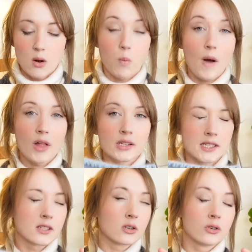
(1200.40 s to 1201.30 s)
While this
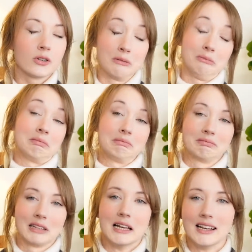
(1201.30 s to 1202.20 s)
is a good,
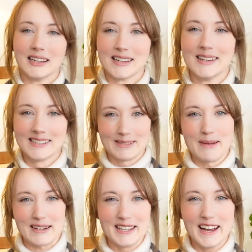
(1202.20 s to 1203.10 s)

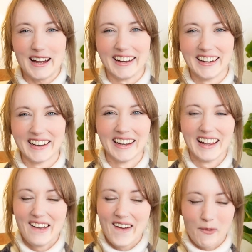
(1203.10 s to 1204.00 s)
smacked in the eye,
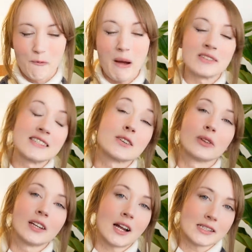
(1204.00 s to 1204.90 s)
while this is a
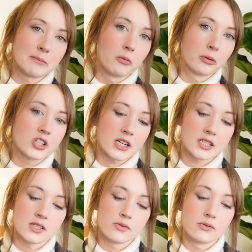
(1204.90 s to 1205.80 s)
really nice small project
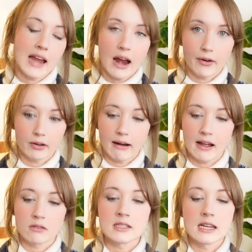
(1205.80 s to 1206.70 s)
to carry
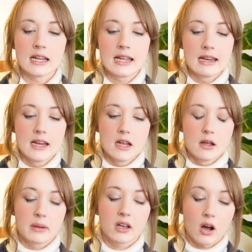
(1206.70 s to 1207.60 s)
around,
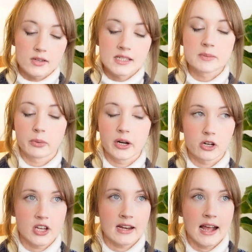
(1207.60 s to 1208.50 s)
because it's
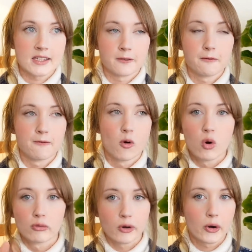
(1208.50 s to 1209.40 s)
brioche and it has a
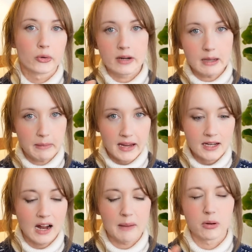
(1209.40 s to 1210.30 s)
4-row
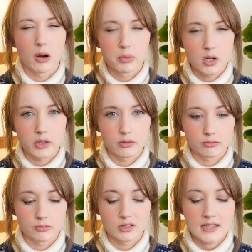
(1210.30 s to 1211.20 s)
repeat, I probably don't want to
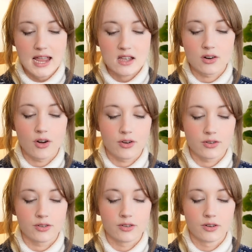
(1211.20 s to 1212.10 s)
take it
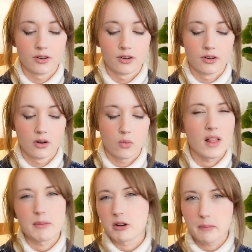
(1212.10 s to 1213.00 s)
on
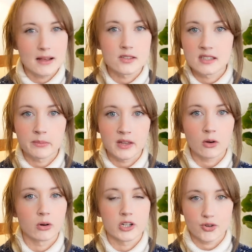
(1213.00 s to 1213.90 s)
while I'm on a bus or something,
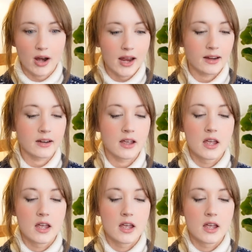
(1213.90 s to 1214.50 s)
or a train,